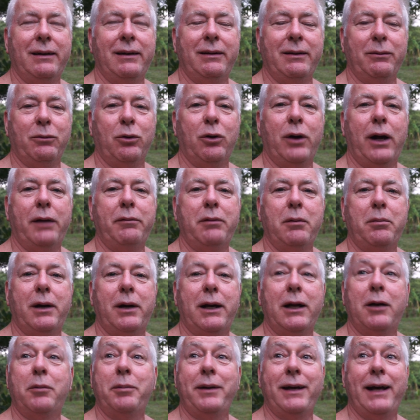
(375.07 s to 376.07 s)

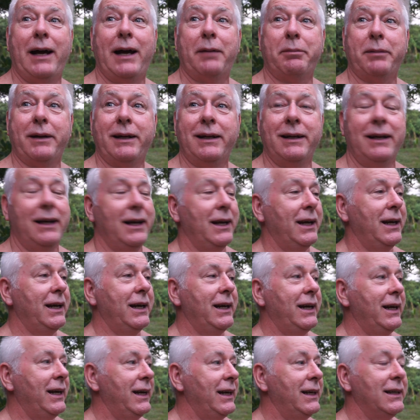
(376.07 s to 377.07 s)
everybody will be happy.
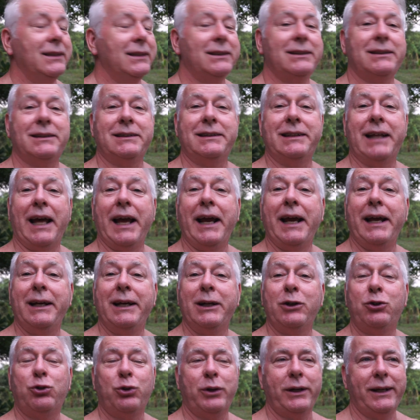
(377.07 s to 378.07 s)
Stay in
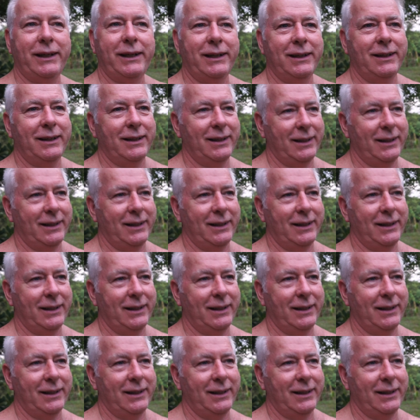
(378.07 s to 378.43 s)
the tree.